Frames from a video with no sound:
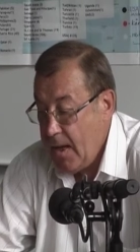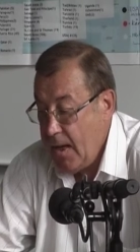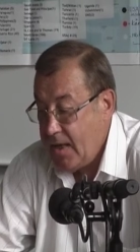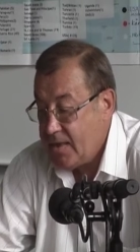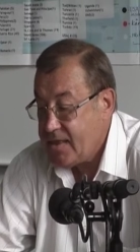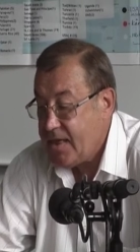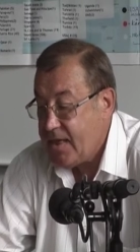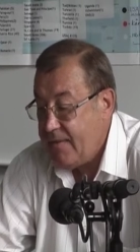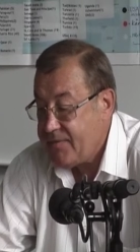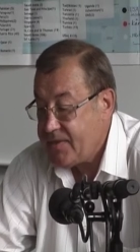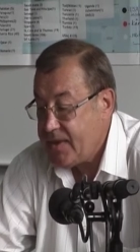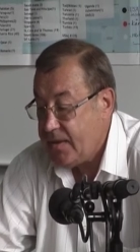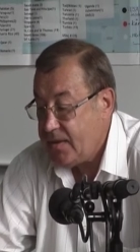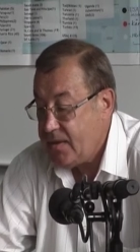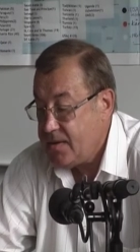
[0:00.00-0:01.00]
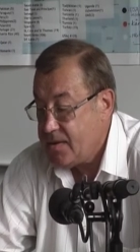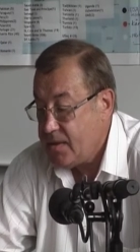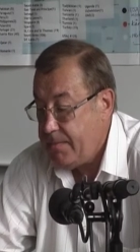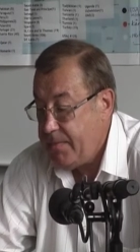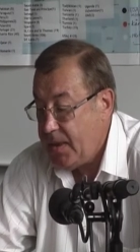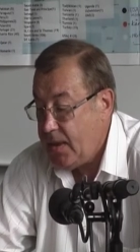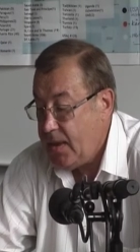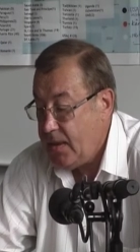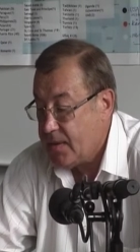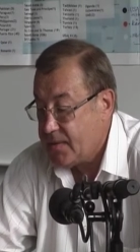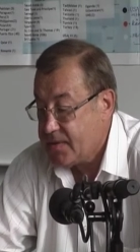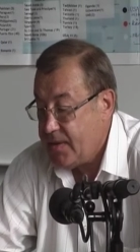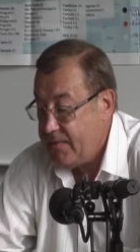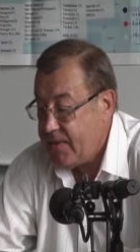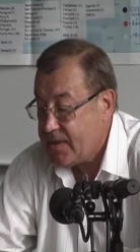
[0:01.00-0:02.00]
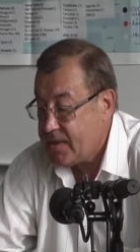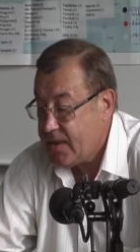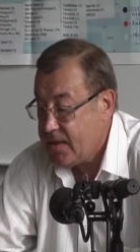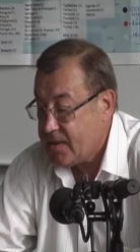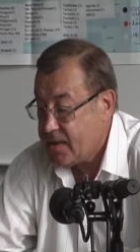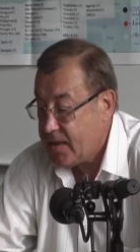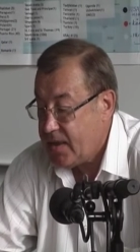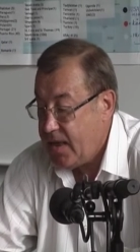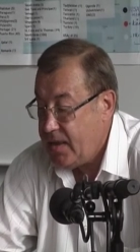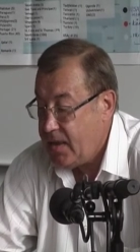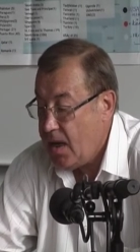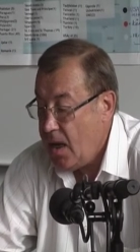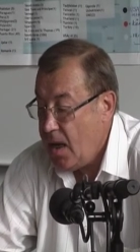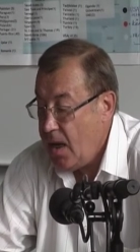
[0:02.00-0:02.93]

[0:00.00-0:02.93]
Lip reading: As I have said in the beginning, the West has a high